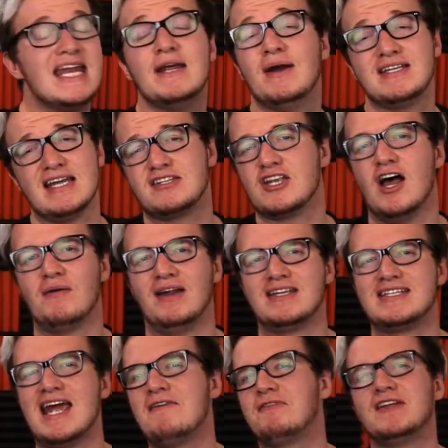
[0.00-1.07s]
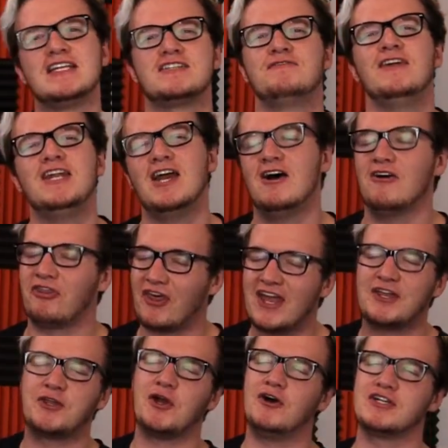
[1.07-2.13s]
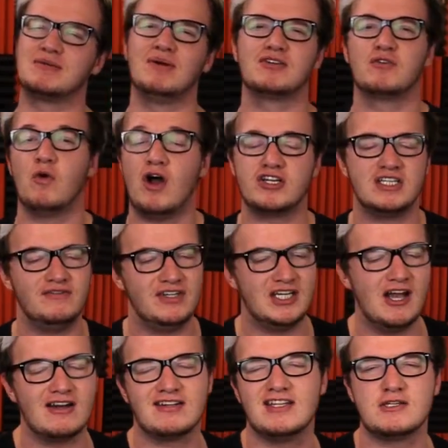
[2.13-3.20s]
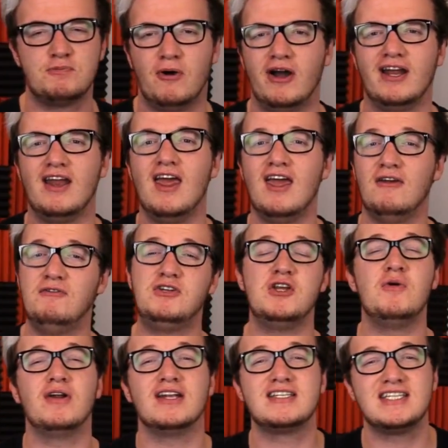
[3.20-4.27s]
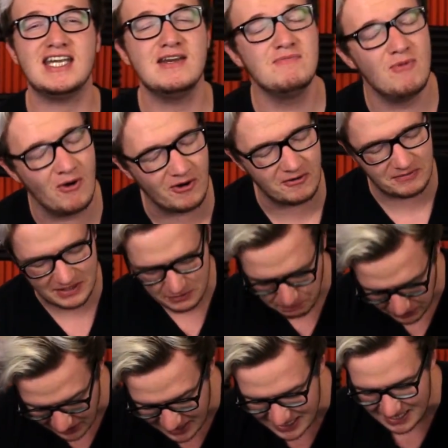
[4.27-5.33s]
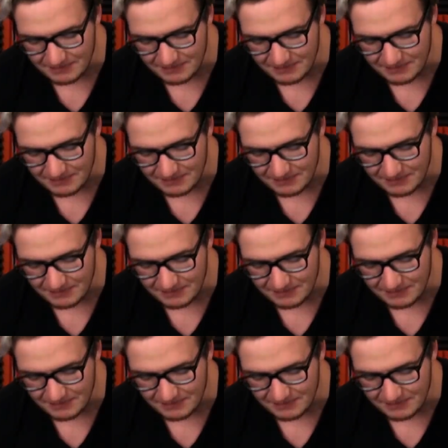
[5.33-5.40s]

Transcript: Anyway, that's all I'm gonna say for this video. Thank you all so much for watching if you got to this point. If you do wanna see more of these, please